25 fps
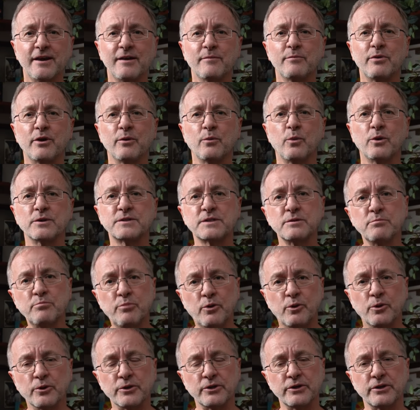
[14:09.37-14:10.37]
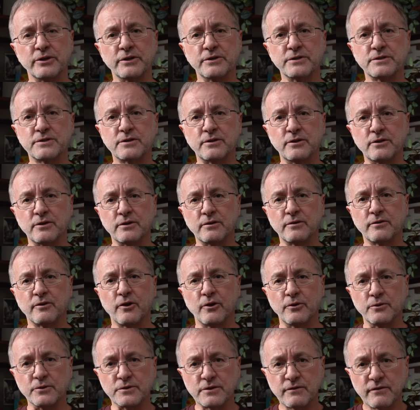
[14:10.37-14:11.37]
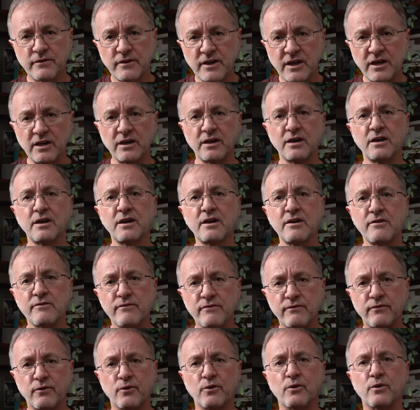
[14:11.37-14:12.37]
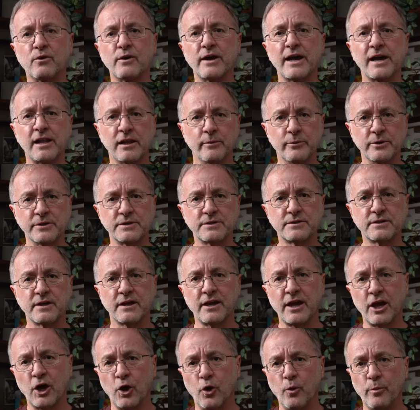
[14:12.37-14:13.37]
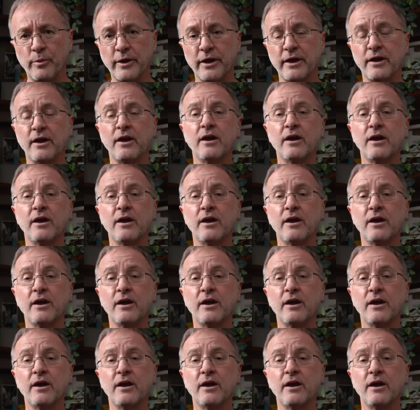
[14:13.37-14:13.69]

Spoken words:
But what's important is that those key four elements that help